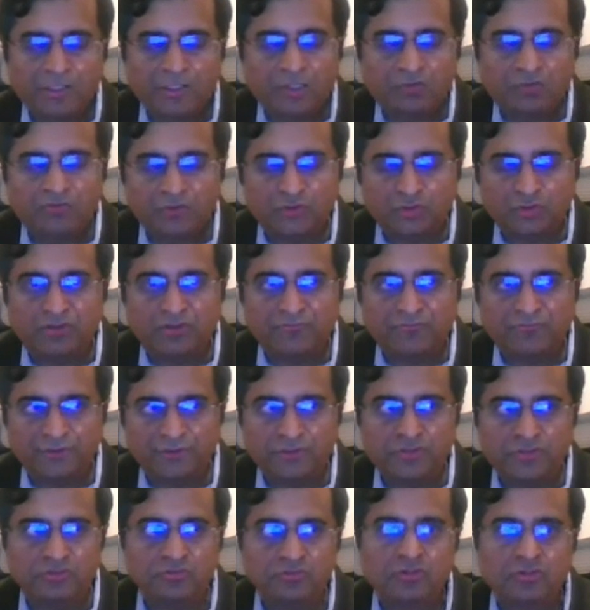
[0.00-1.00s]
Now, if
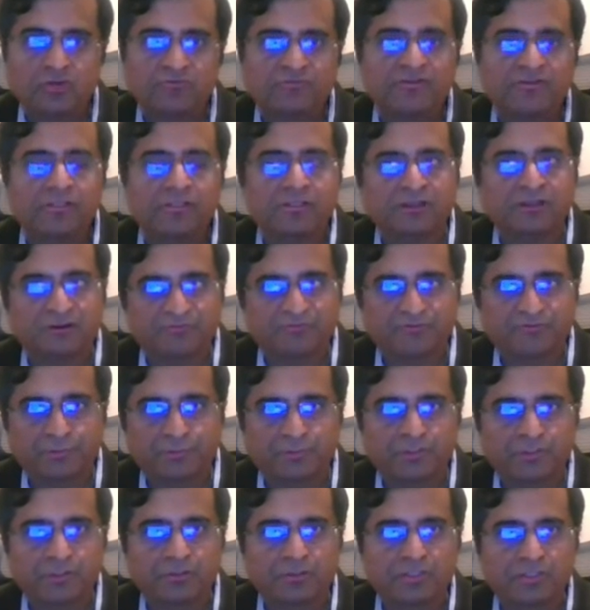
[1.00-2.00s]
you do not feel
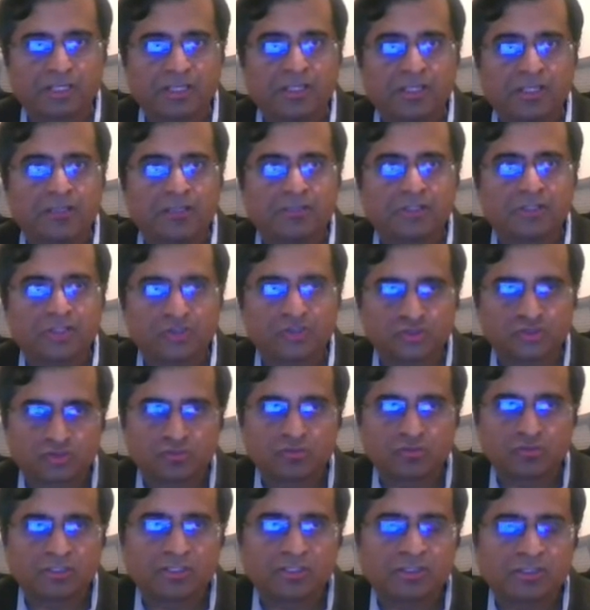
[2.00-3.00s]
comfortable in
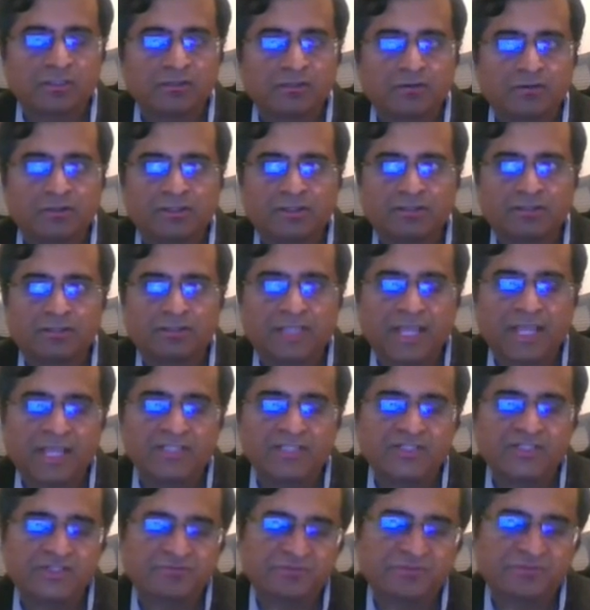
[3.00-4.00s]
the
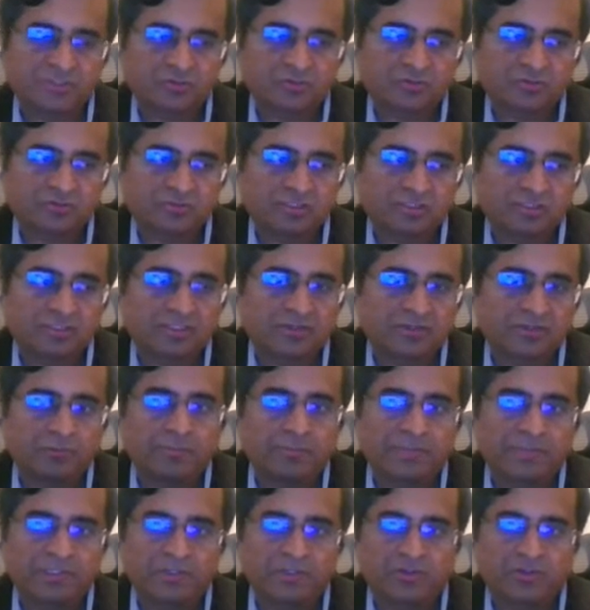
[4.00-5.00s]
edge device controlling the
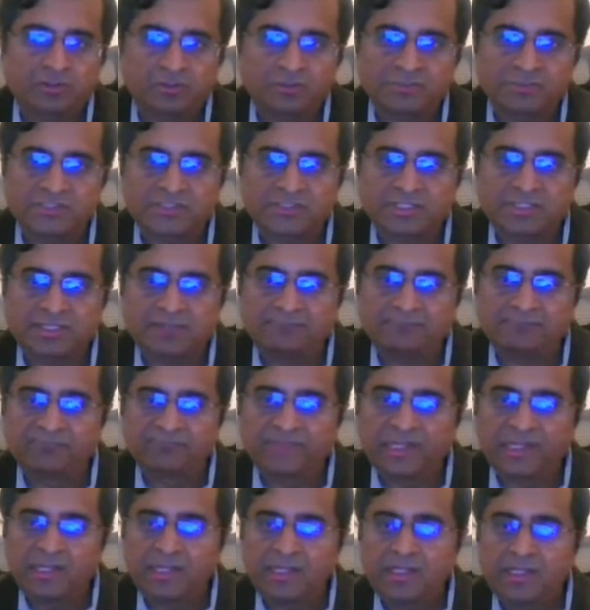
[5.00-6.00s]
equipment autonomously,